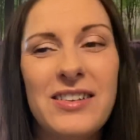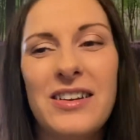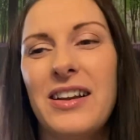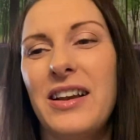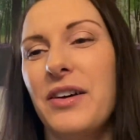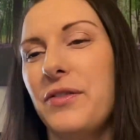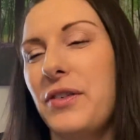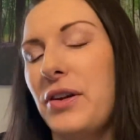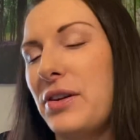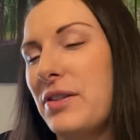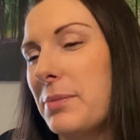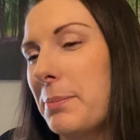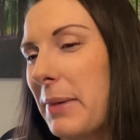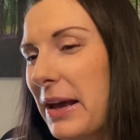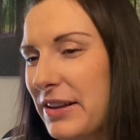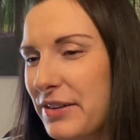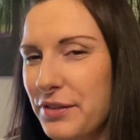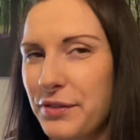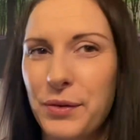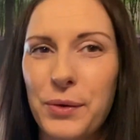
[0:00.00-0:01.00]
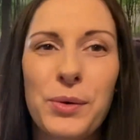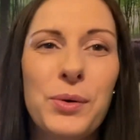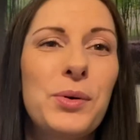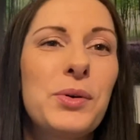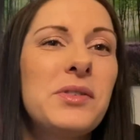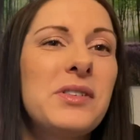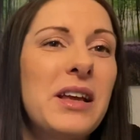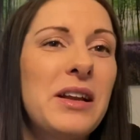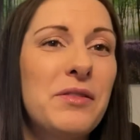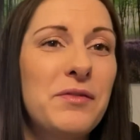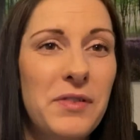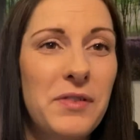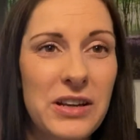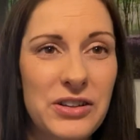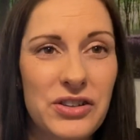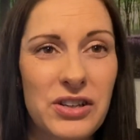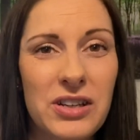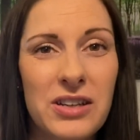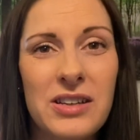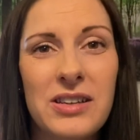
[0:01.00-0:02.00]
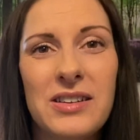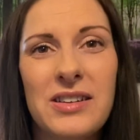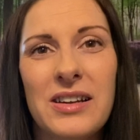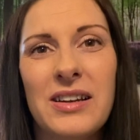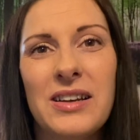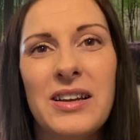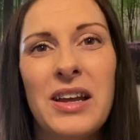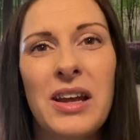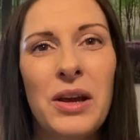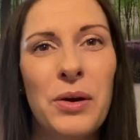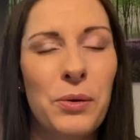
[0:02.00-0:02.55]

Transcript: I love using metaphors and visions and